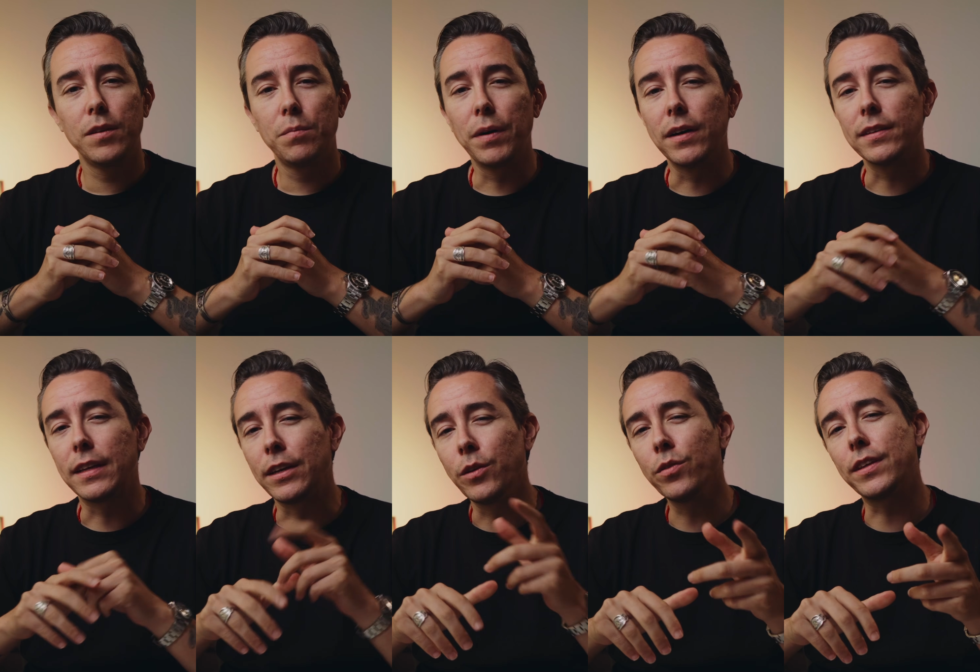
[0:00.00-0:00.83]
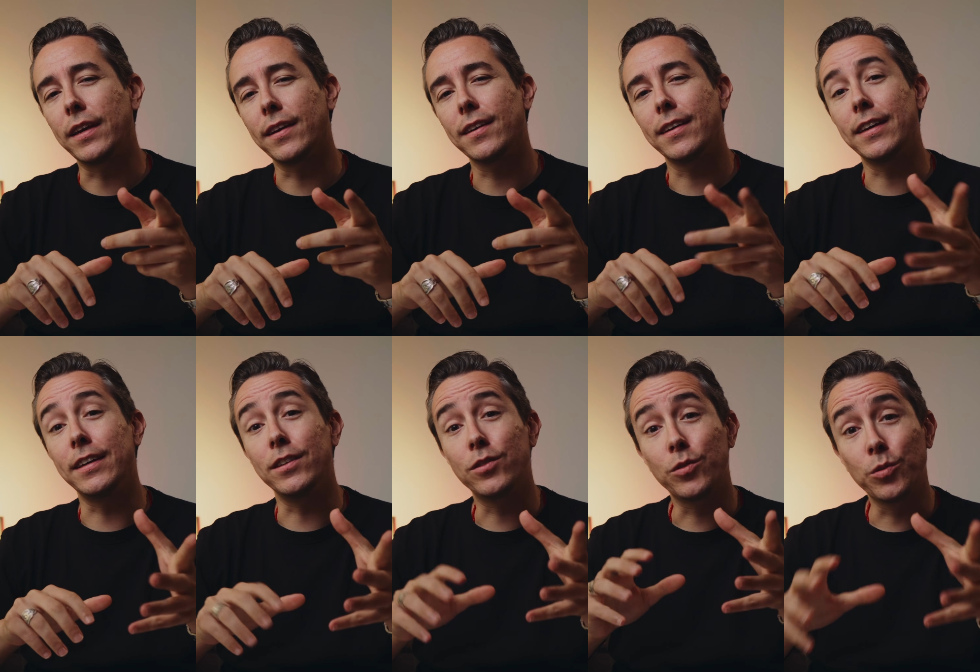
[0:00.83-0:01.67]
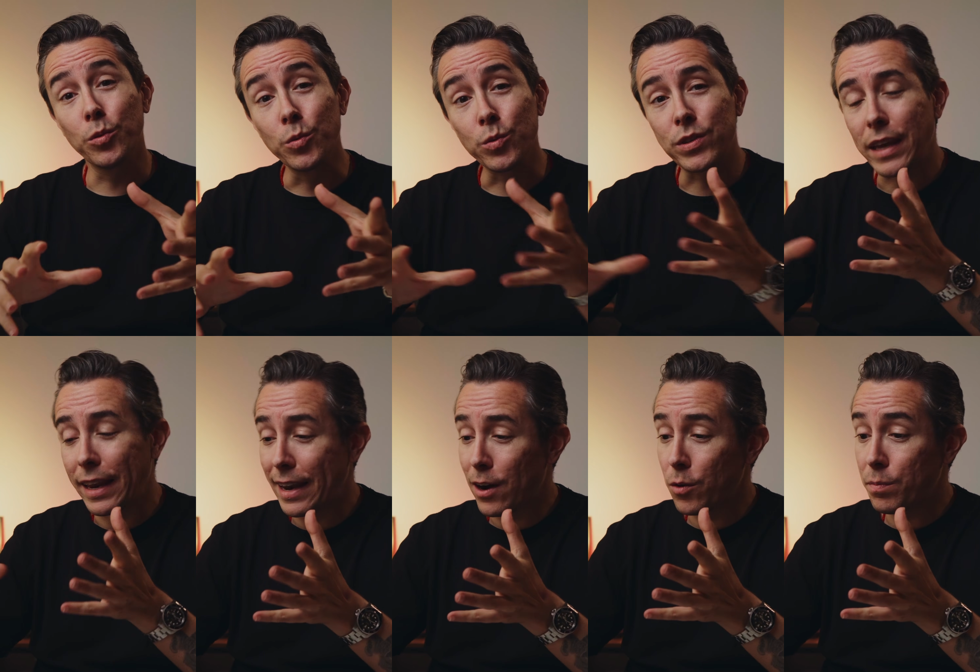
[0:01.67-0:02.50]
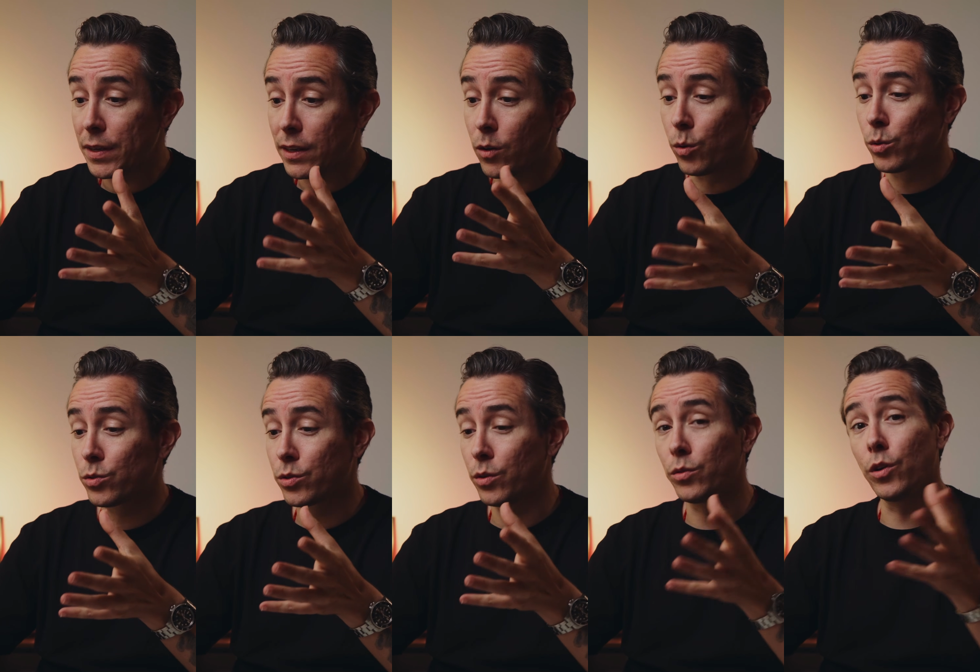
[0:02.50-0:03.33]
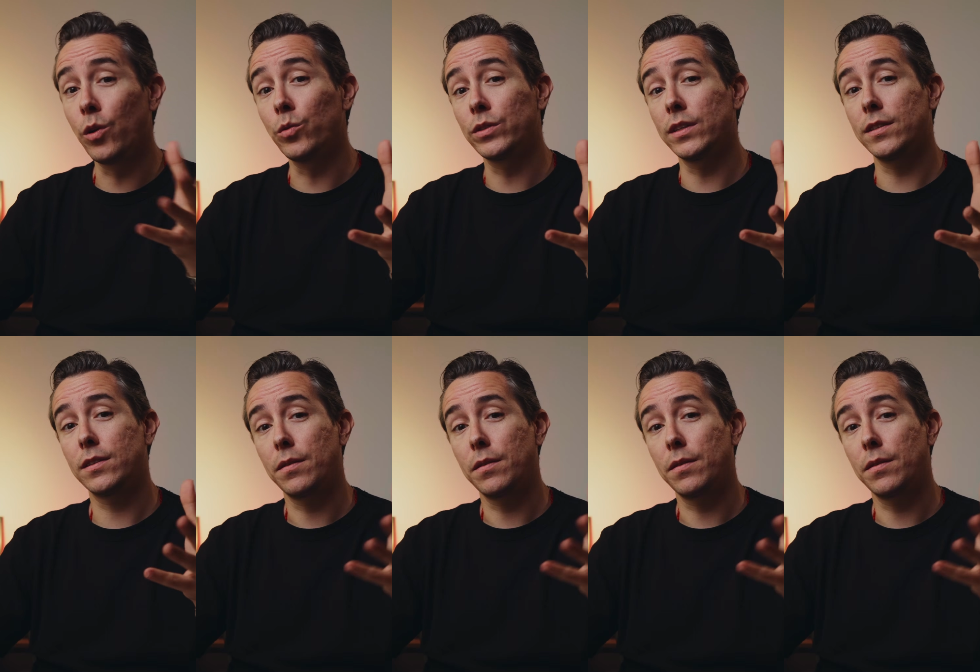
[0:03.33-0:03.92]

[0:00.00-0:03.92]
But the new thing is tools can now be auto-loaded.